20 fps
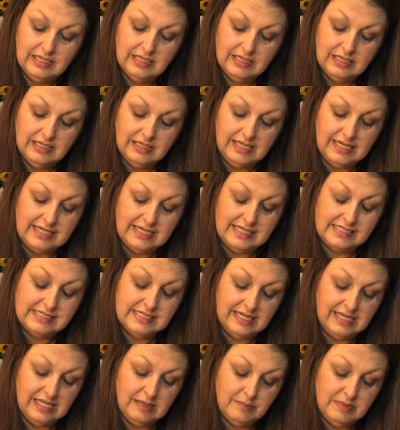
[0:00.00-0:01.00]
Like I
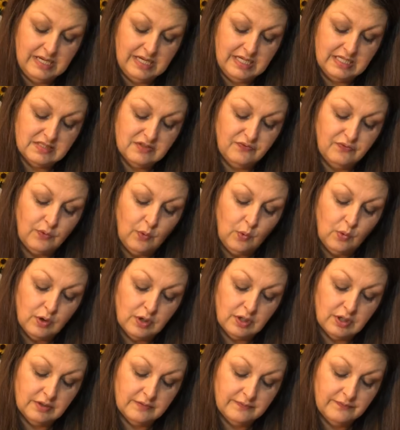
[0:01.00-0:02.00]
said, Emma is
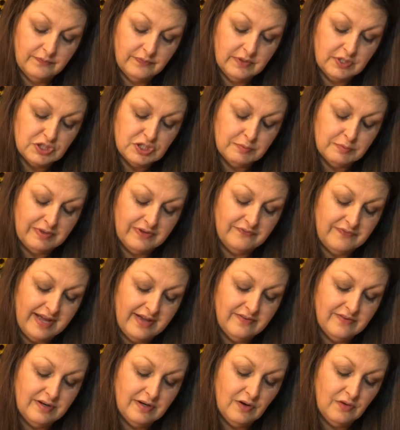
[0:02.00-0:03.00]
4. She'll be
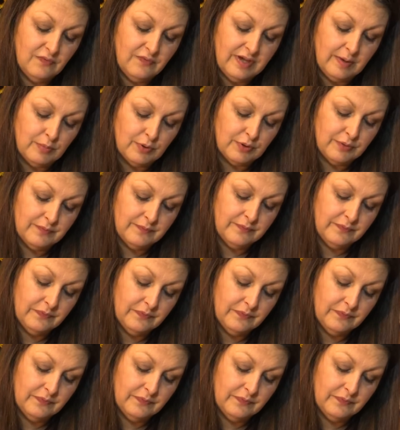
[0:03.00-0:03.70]
5 in November.